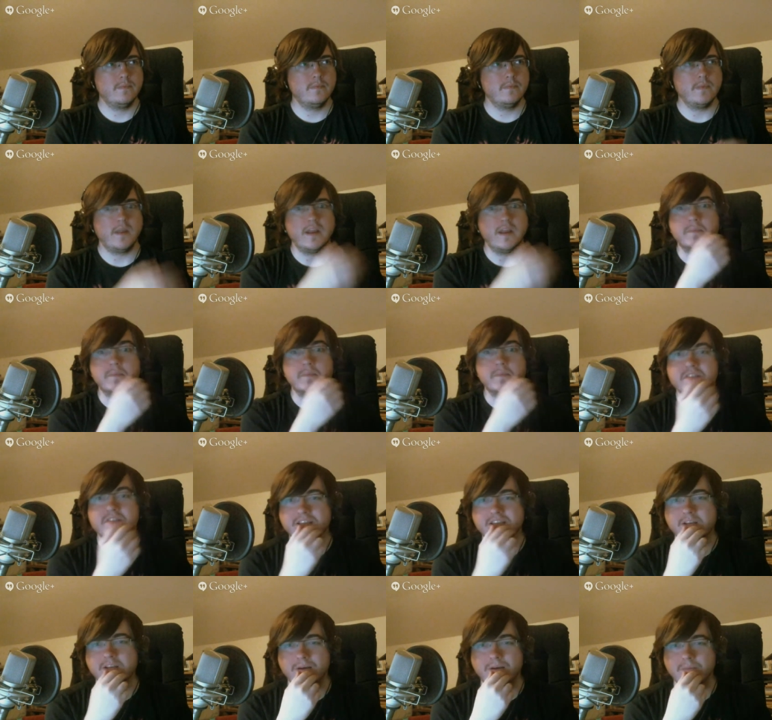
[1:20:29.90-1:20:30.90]
And I'm just
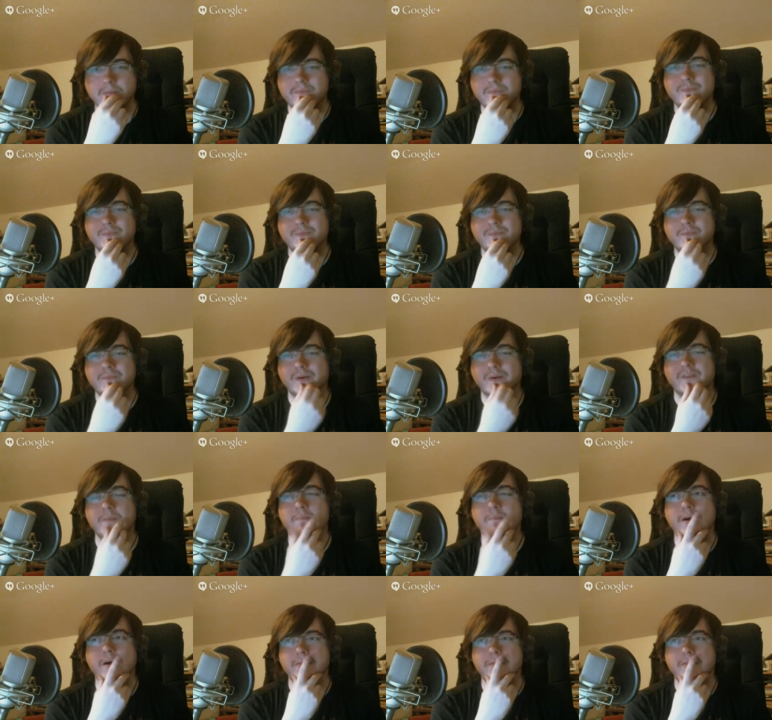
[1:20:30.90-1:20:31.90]
thinking about what if they
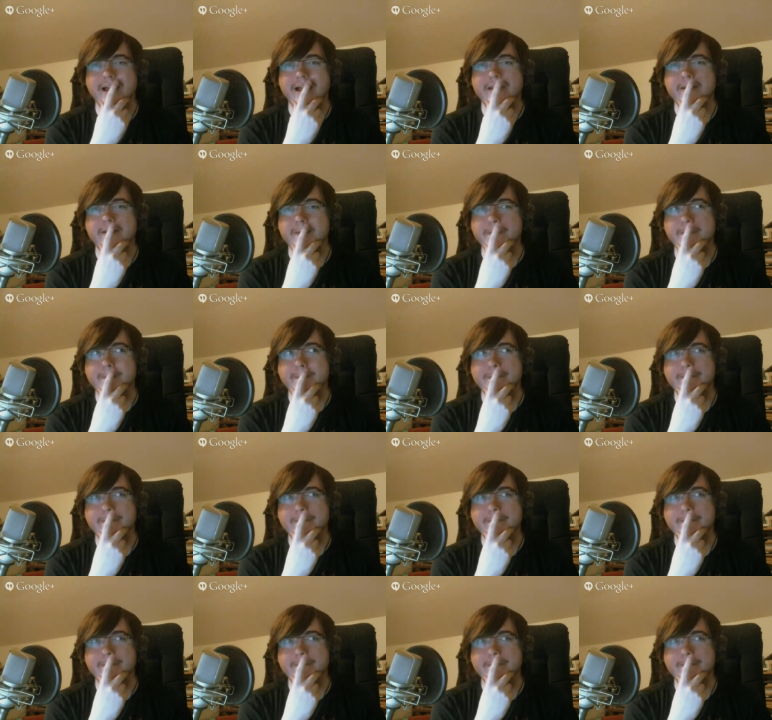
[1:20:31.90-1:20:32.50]
bought Platinum.